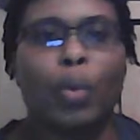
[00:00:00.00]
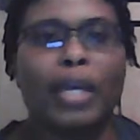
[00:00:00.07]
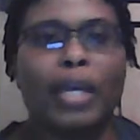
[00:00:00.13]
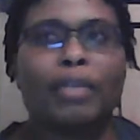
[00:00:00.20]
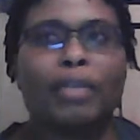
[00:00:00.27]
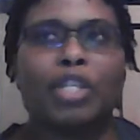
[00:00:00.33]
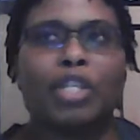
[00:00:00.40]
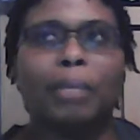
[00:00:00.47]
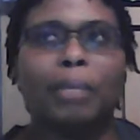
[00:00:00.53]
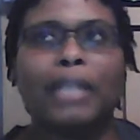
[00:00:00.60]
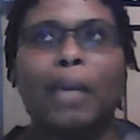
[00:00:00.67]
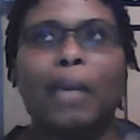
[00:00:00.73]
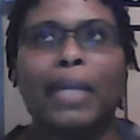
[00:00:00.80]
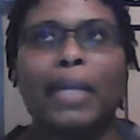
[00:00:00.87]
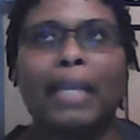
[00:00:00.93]
But sometimes
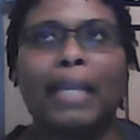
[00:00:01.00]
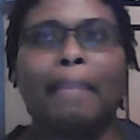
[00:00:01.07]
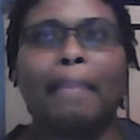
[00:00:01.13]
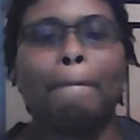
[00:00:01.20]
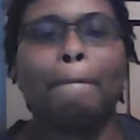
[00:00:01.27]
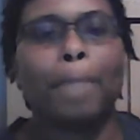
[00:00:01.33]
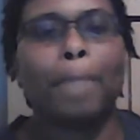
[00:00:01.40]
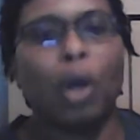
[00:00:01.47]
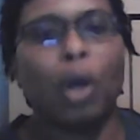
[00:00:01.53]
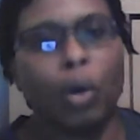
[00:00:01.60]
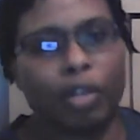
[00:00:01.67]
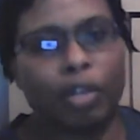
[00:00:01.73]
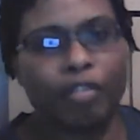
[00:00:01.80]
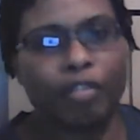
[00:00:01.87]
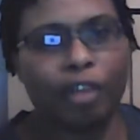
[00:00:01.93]
when they get the powder
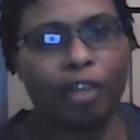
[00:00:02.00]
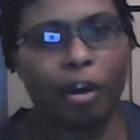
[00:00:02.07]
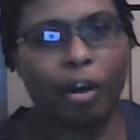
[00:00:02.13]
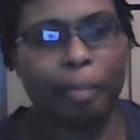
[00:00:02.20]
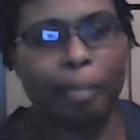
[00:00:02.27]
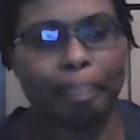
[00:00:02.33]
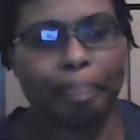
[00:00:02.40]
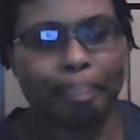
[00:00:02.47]
form,